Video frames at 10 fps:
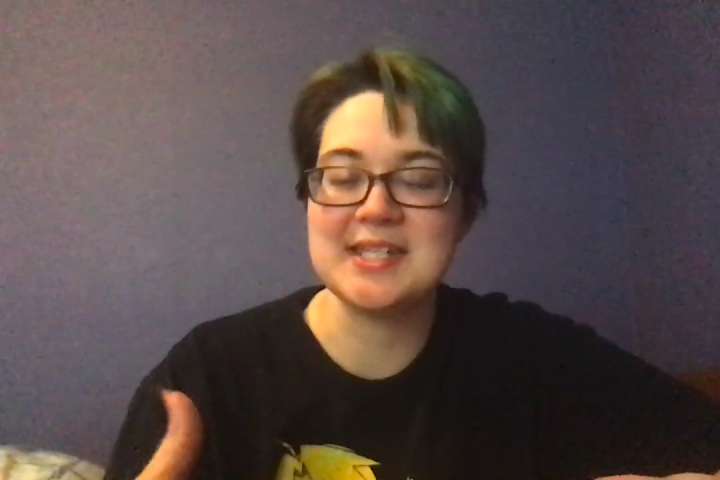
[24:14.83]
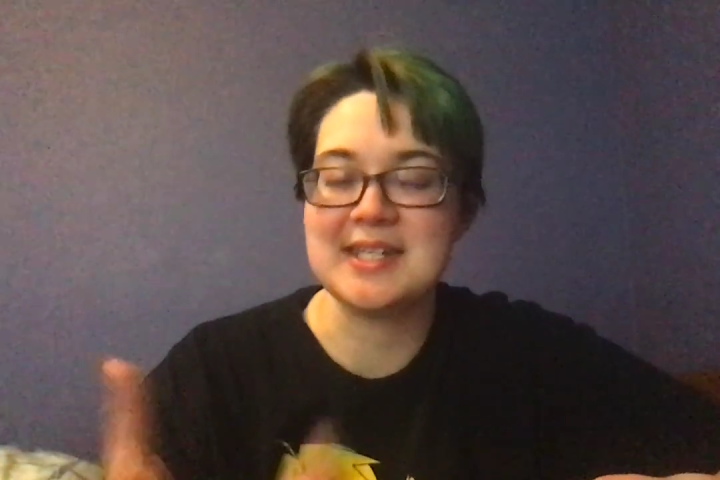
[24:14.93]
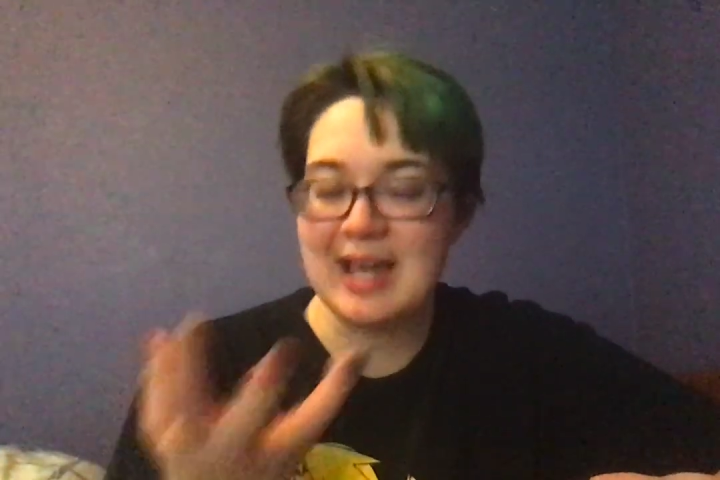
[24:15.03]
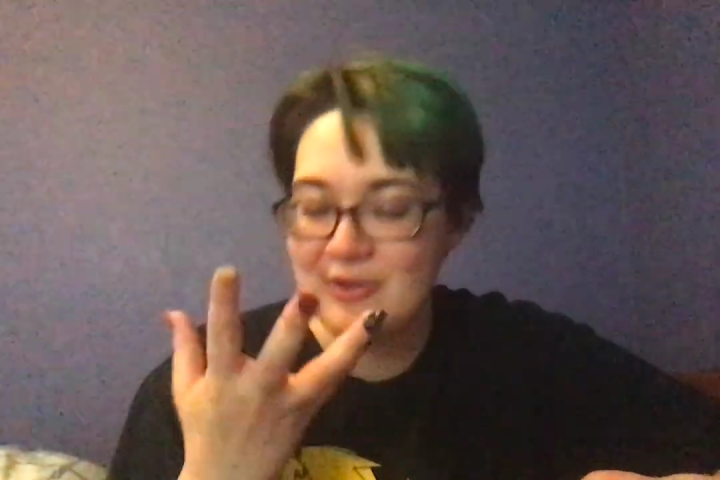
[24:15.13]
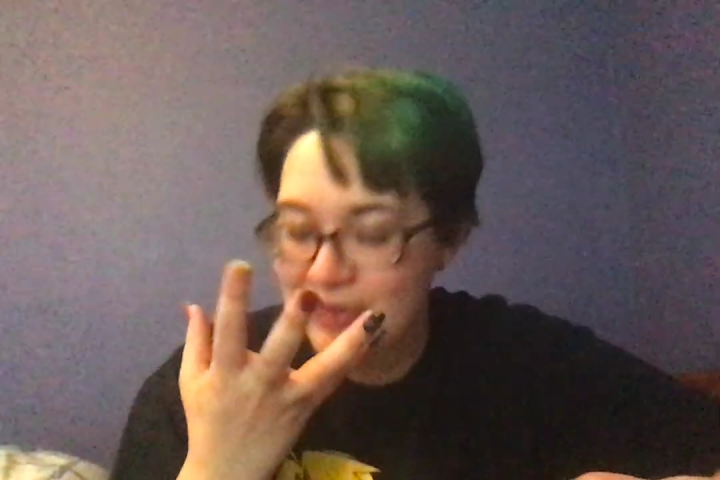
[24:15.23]
and
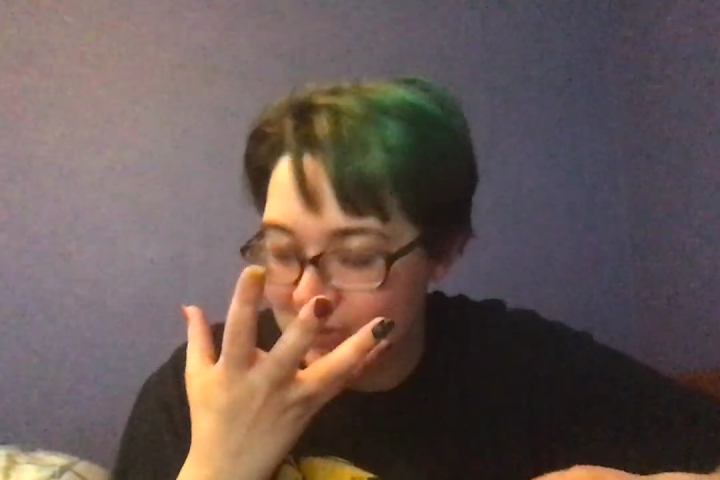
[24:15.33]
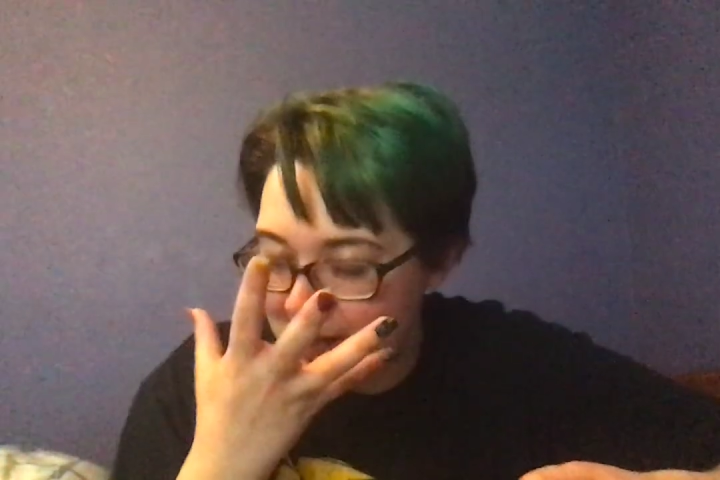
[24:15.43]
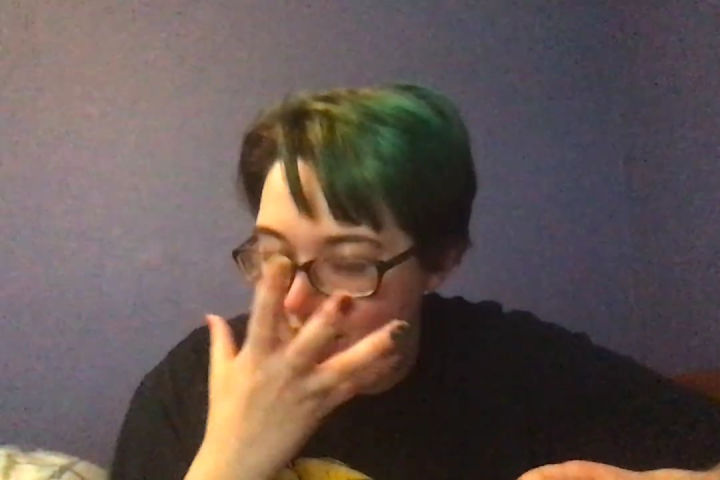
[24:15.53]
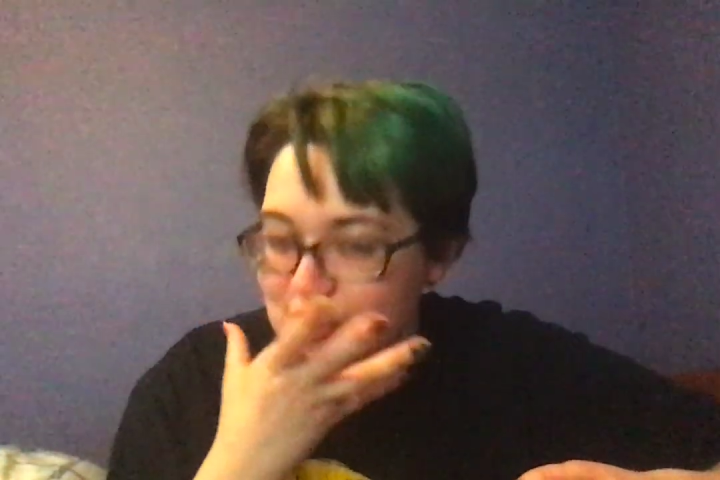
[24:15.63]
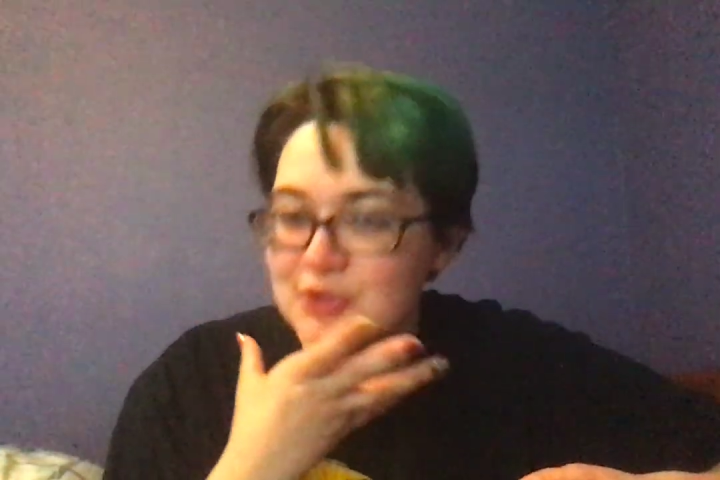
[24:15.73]
now they're
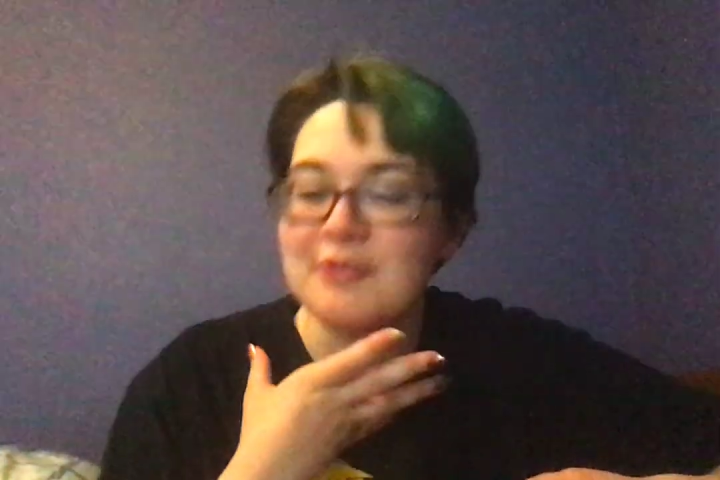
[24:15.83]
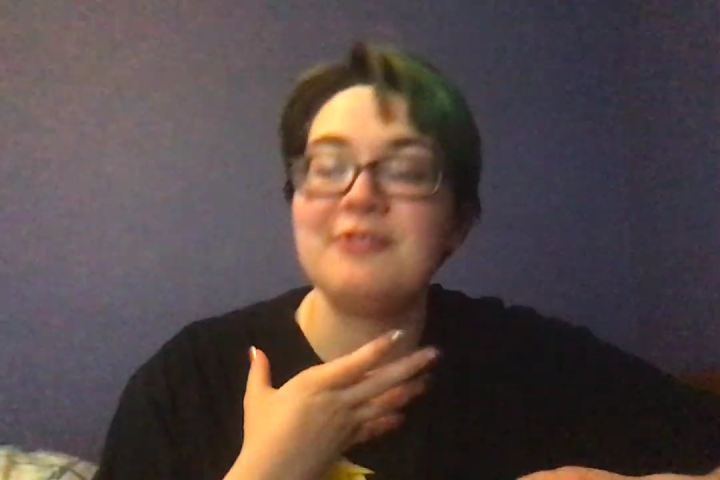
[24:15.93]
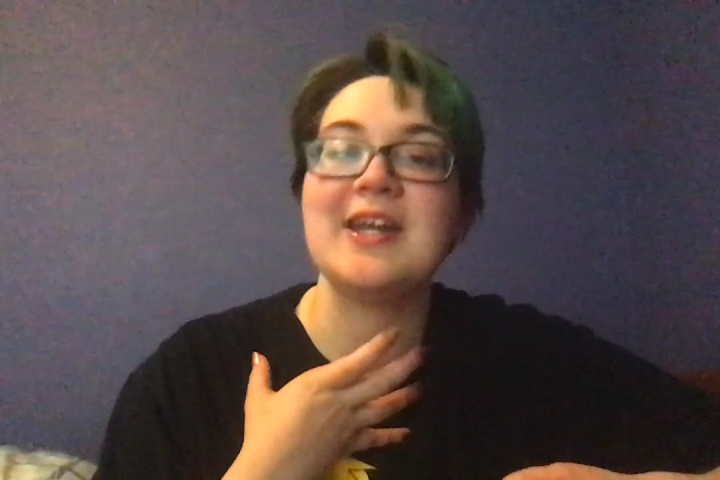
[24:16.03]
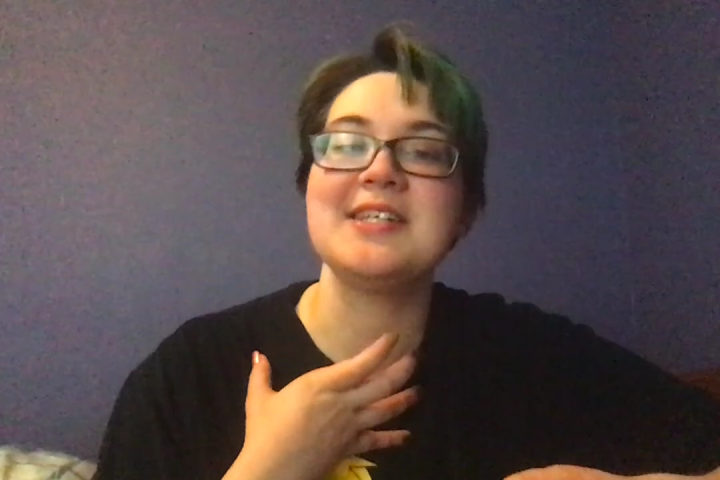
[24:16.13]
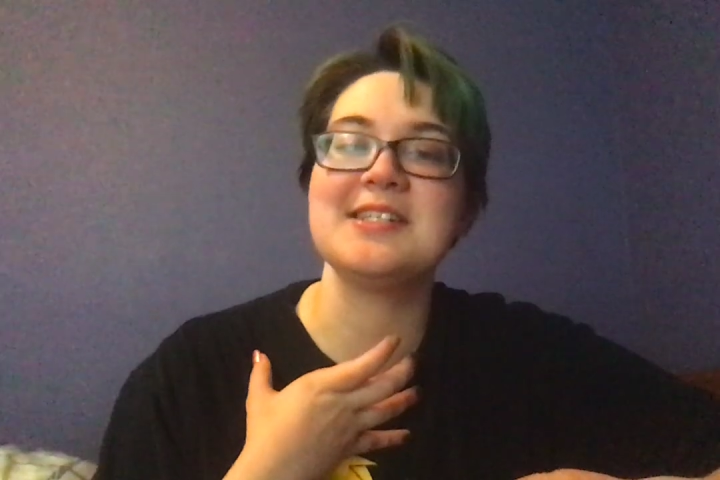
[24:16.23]
actual
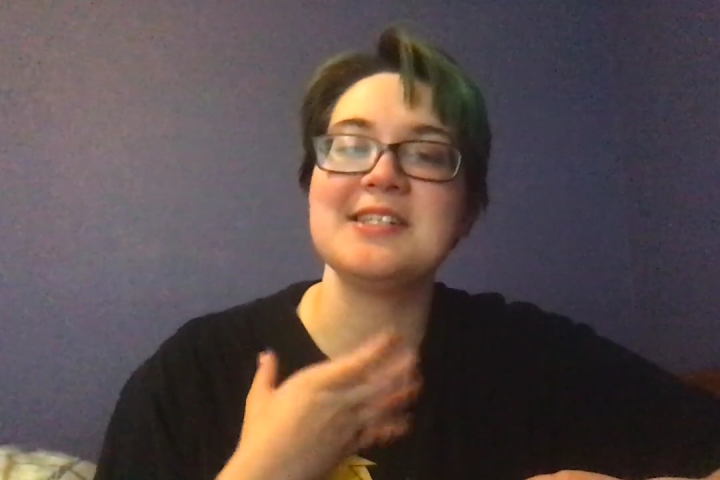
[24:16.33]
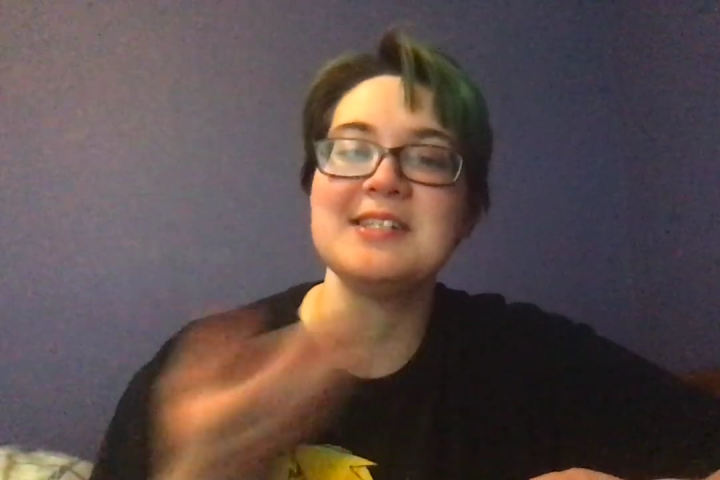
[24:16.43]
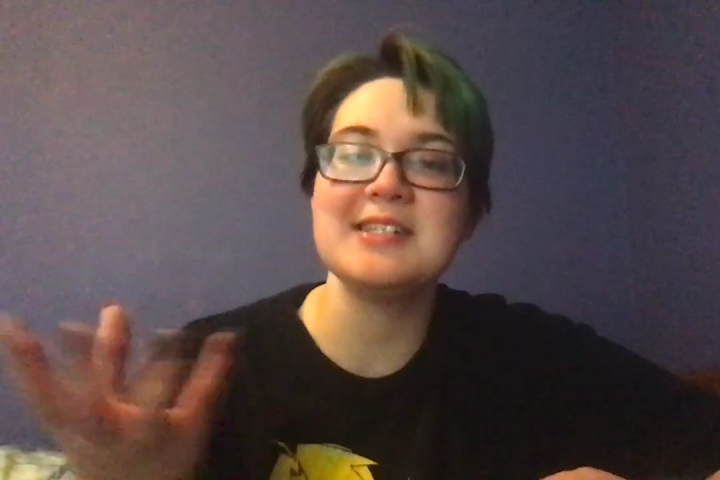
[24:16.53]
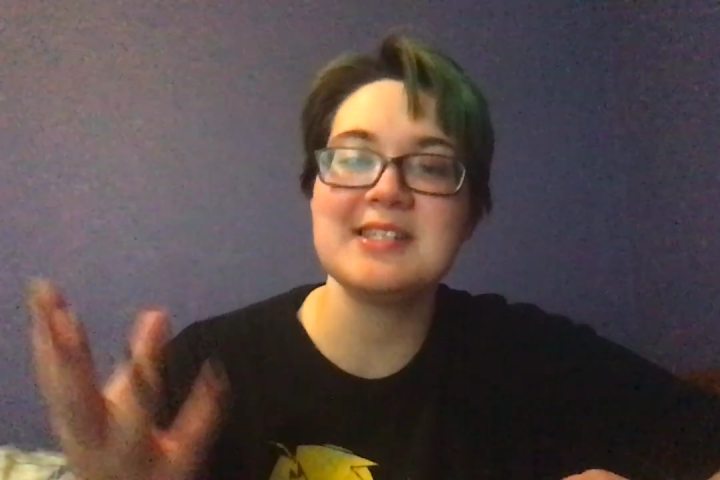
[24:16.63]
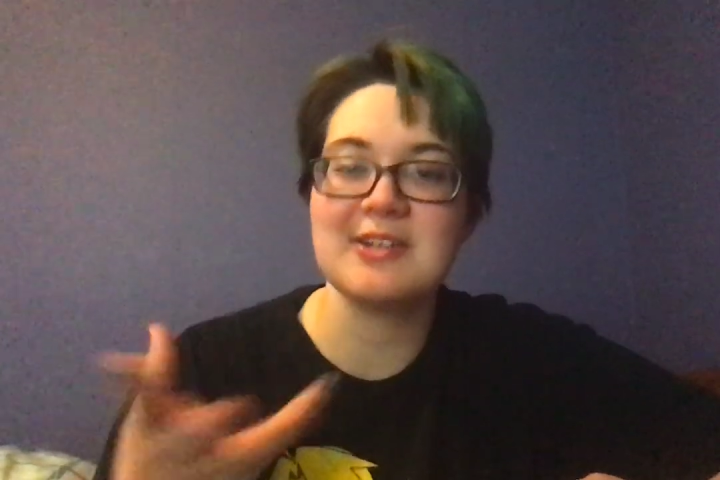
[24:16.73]
faces.